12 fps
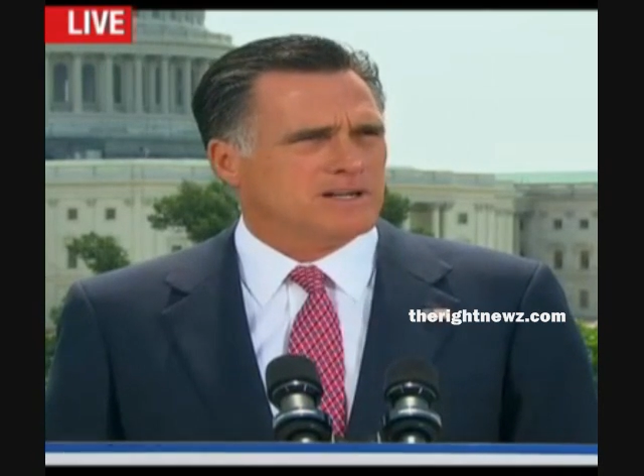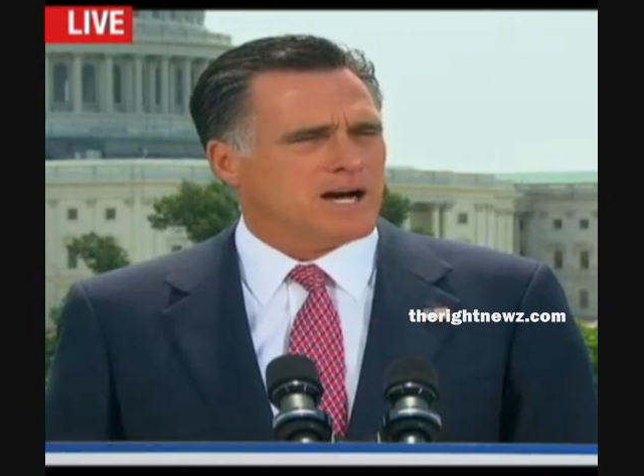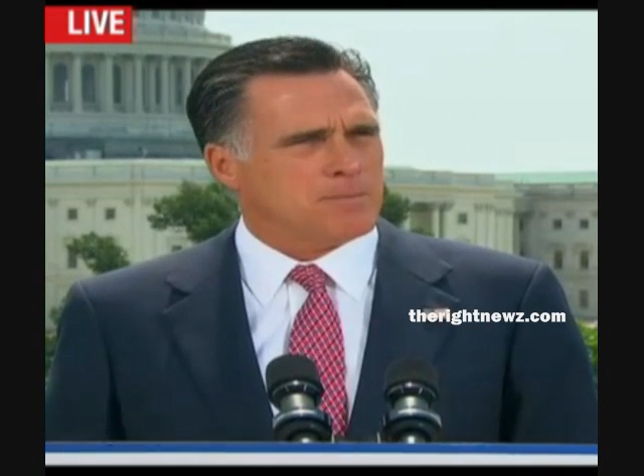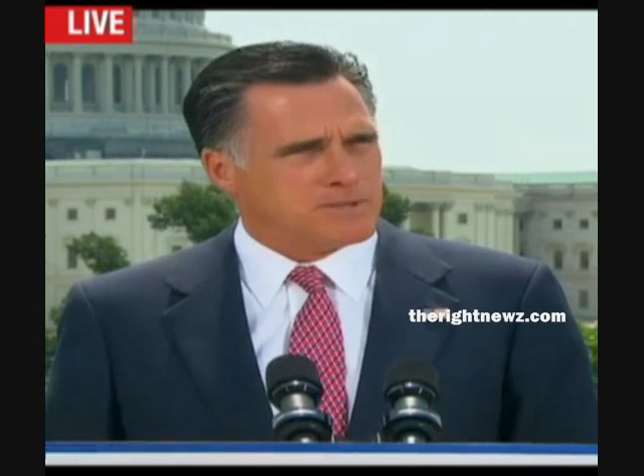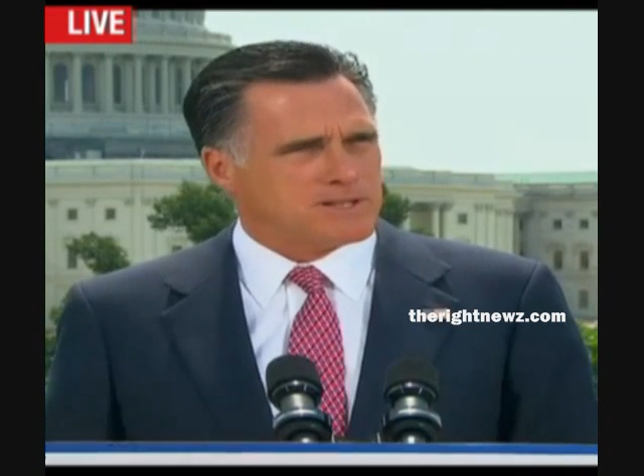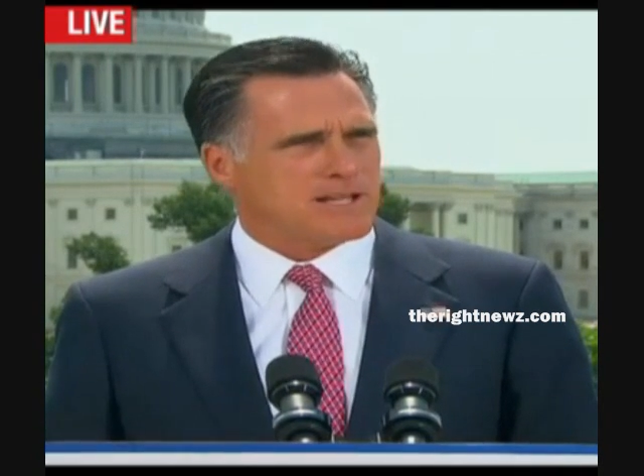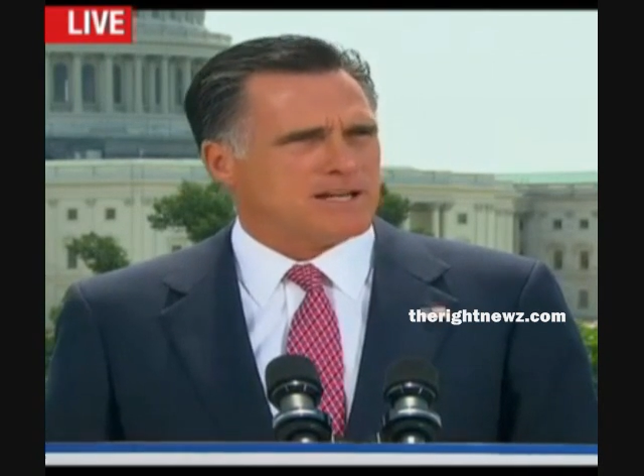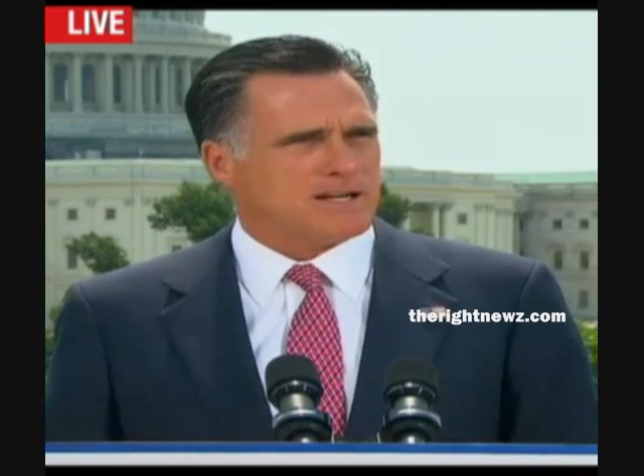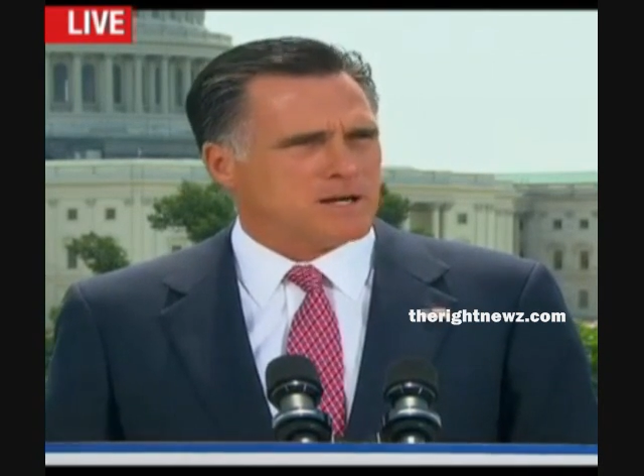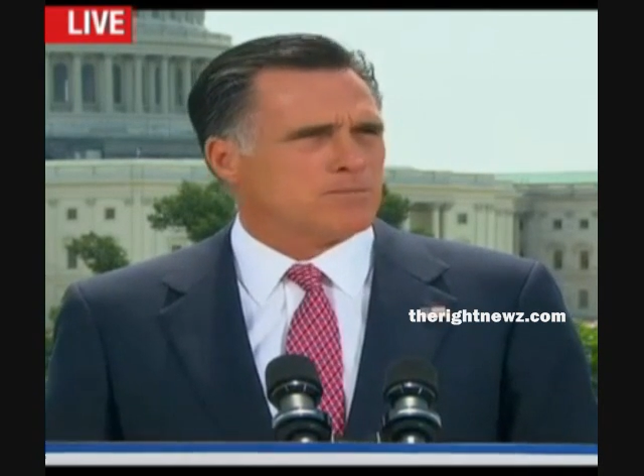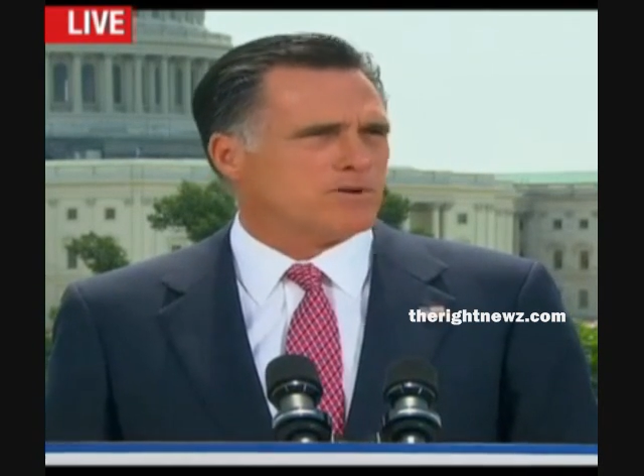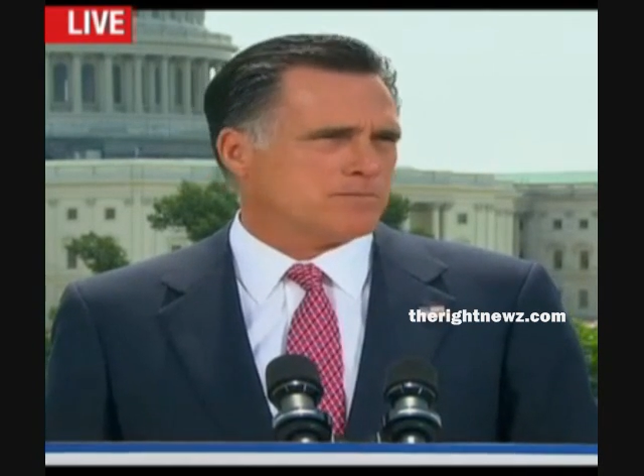up to that
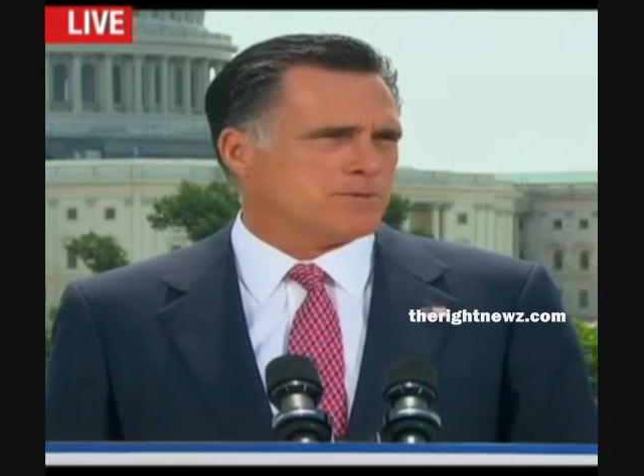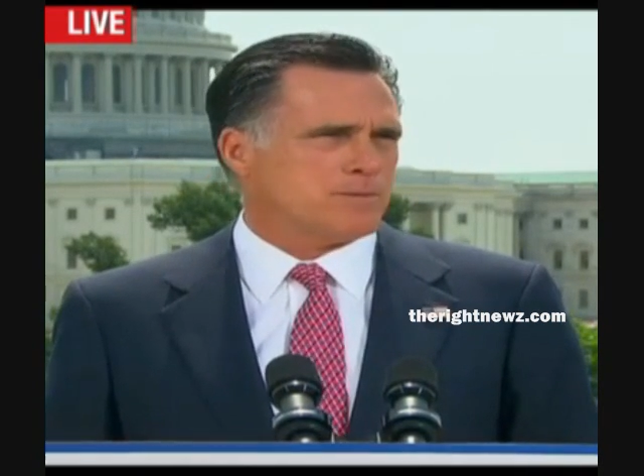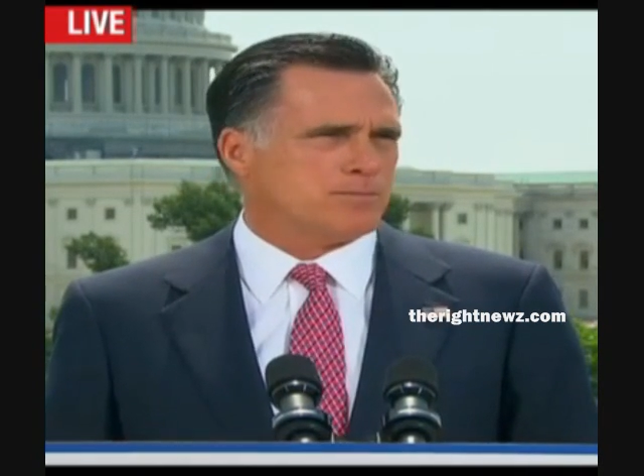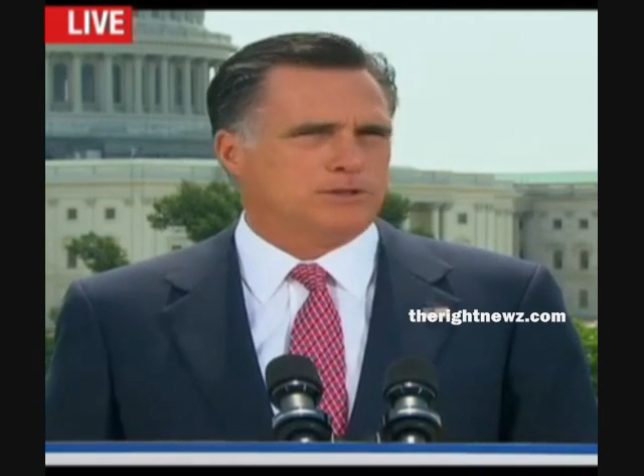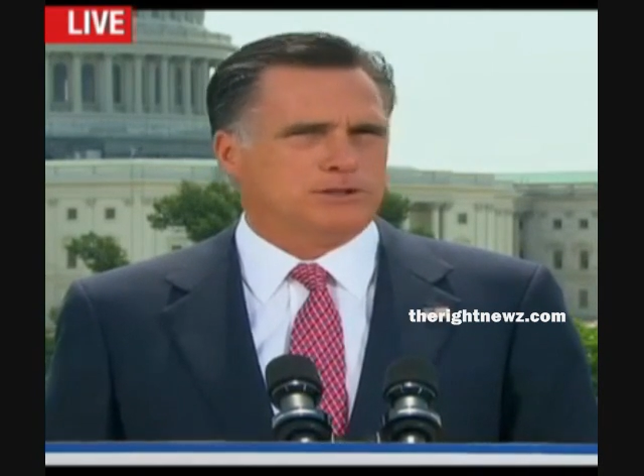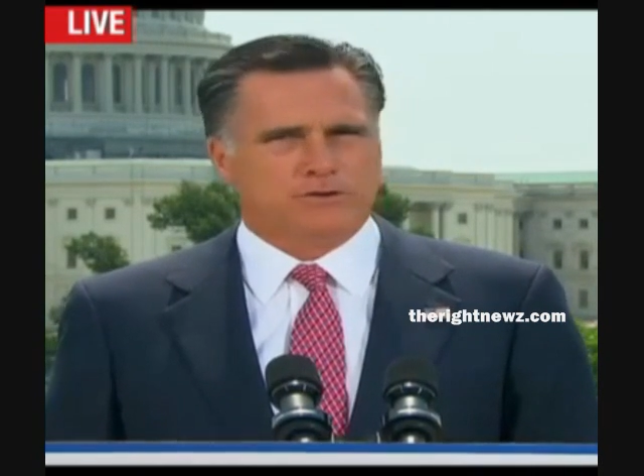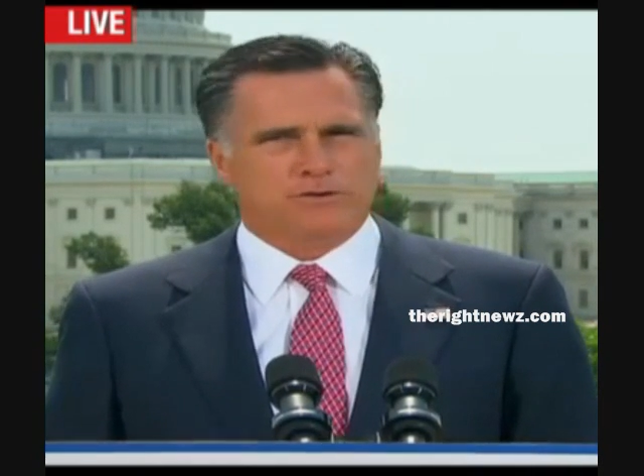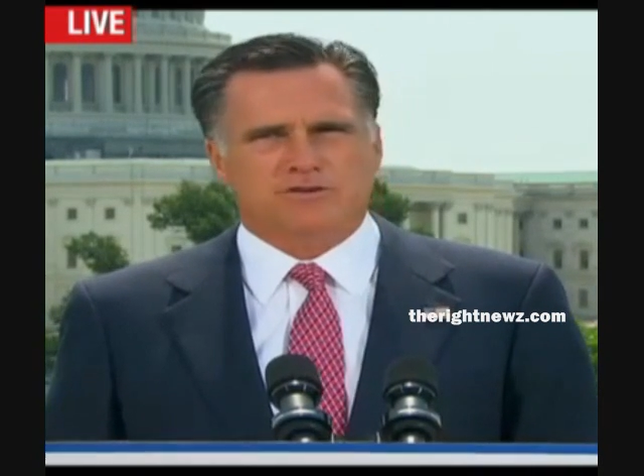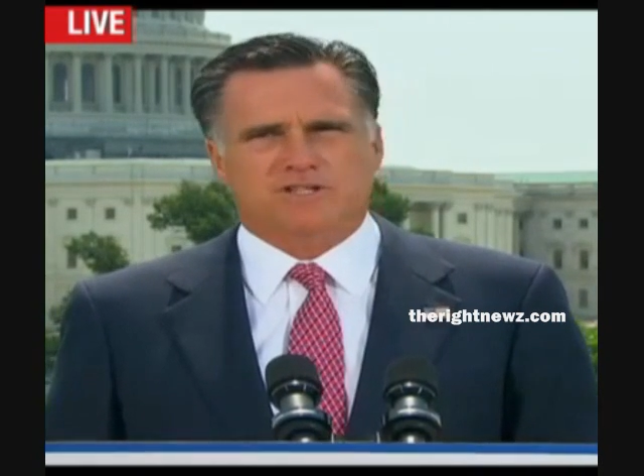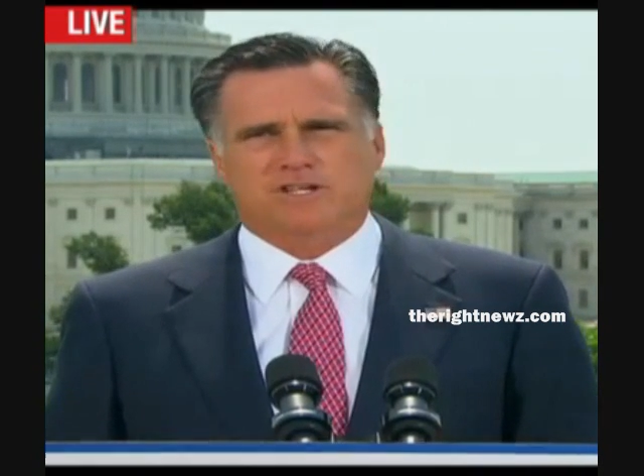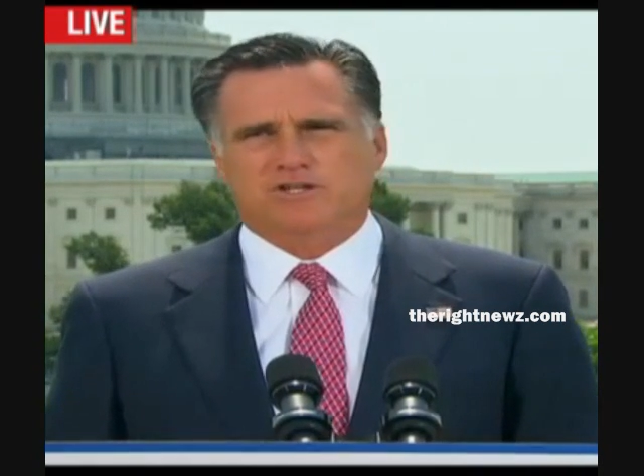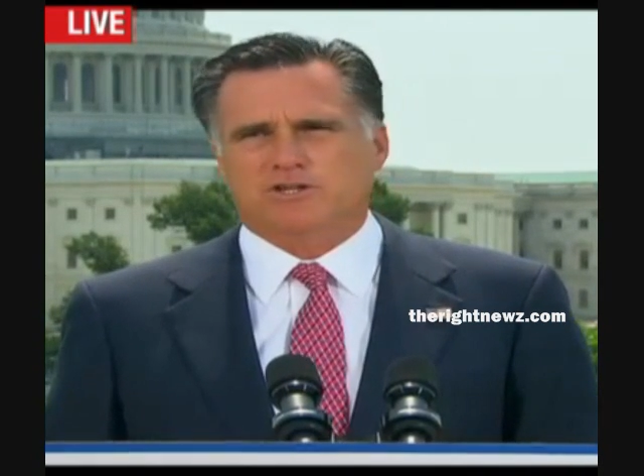number of people,
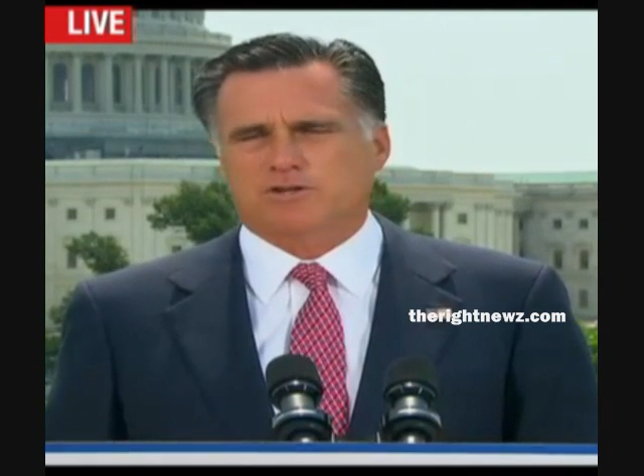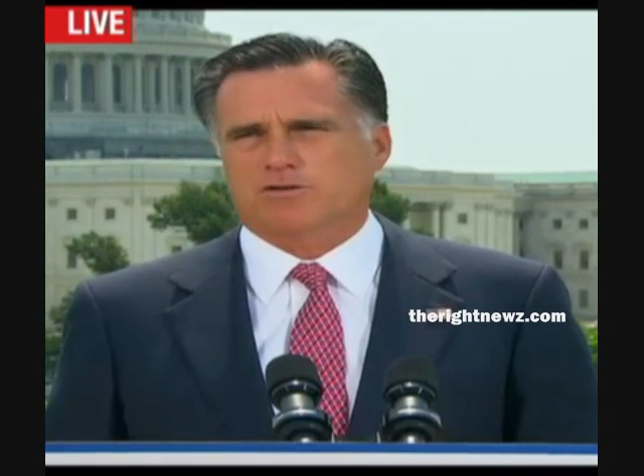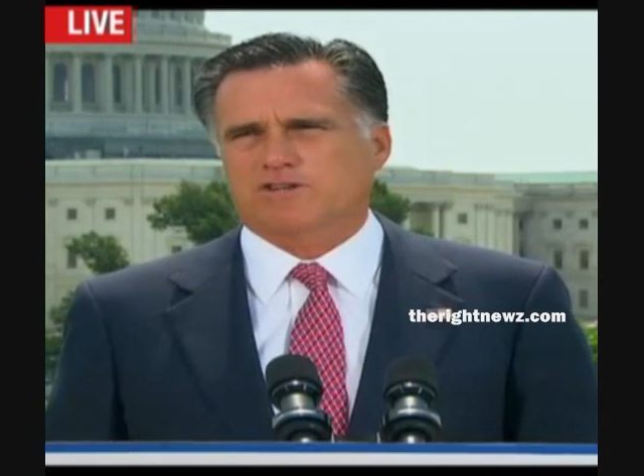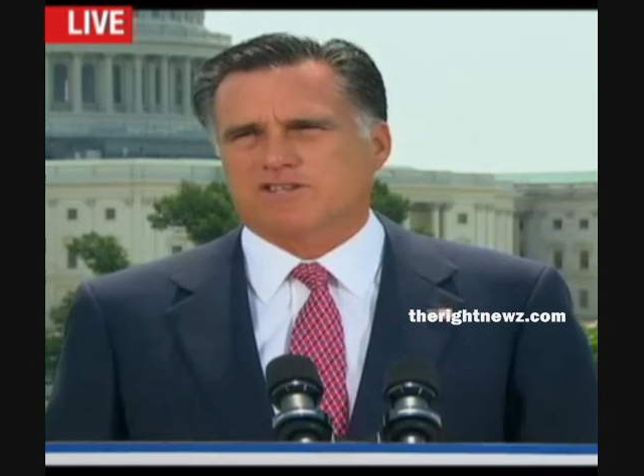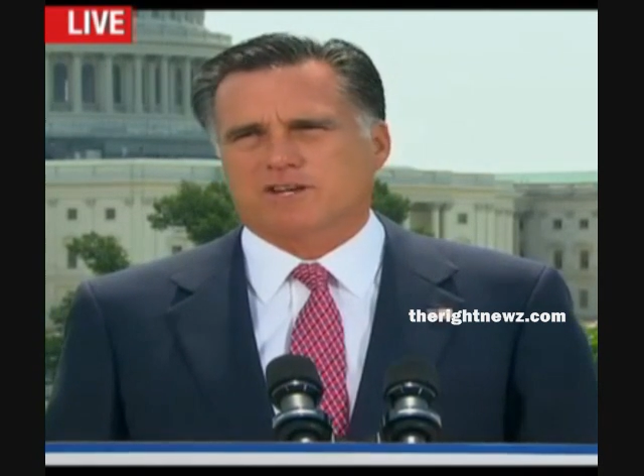lose the insurance